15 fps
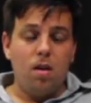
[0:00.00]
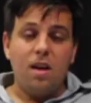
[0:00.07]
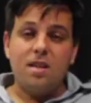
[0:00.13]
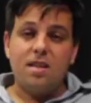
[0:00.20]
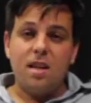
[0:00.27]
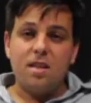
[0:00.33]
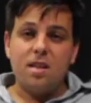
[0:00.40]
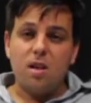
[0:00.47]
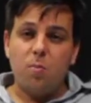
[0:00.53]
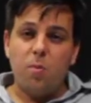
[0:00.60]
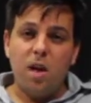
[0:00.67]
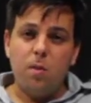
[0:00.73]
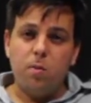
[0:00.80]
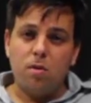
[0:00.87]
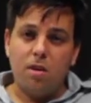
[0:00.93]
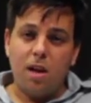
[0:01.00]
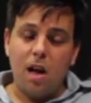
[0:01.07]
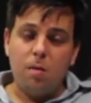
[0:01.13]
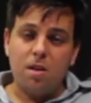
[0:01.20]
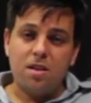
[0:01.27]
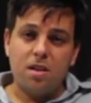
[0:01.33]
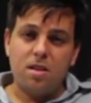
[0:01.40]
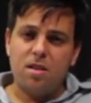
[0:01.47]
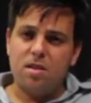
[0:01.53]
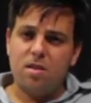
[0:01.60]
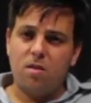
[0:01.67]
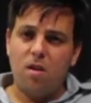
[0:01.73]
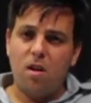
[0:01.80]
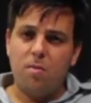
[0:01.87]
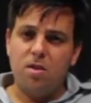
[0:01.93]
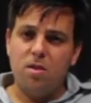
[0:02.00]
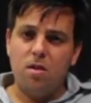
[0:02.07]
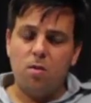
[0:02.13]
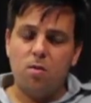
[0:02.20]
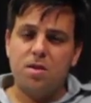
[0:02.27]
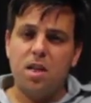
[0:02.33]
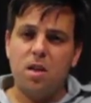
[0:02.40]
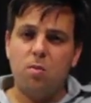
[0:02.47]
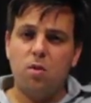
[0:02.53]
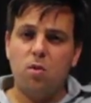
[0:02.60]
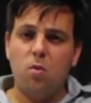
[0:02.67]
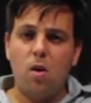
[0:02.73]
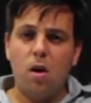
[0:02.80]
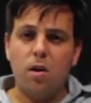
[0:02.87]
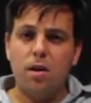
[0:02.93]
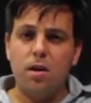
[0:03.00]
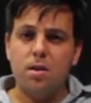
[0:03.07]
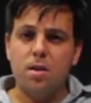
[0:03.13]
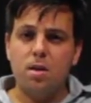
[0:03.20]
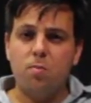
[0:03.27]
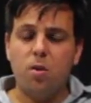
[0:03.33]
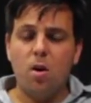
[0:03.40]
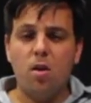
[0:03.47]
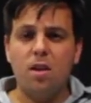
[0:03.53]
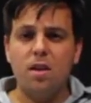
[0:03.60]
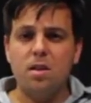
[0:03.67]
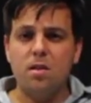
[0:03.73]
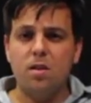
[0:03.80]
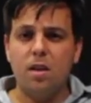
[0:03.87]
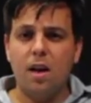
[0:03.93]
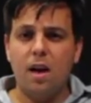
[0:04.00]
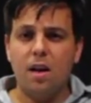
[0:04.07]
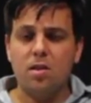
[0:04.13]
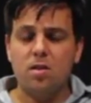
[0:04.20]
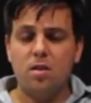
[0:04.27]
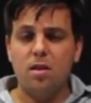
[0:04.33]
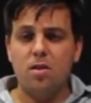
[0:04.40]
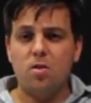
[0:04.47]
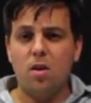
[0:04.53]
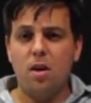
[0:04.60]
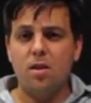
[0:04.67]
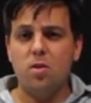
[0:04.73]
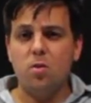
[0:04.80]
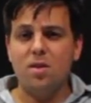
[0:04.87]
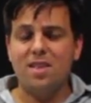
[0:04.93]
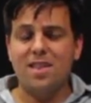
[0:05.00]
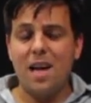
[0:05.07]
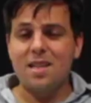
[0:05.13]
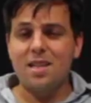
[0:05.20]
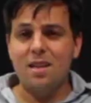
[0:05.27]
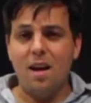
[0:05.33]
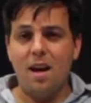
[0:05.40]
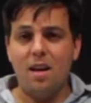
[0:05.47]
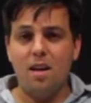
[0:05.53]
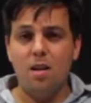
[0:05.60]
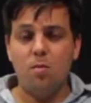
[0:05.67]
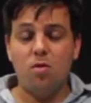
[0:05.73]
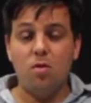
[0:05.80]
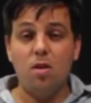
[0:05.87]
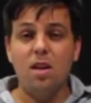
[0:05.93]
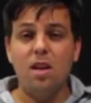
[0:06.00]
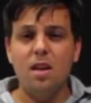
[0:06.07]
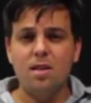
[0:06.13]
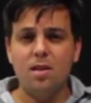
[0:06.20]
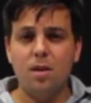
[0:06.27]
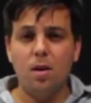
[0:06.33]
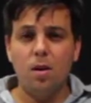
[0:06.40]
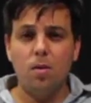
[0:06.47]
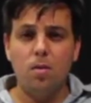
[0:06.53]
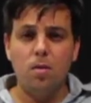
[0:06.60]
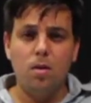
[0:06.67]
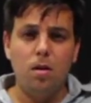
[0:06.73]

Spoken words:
He says that the people Nameless has described do not resemble the warriors that broke into the castle and tried to assassinate him 3 years ago.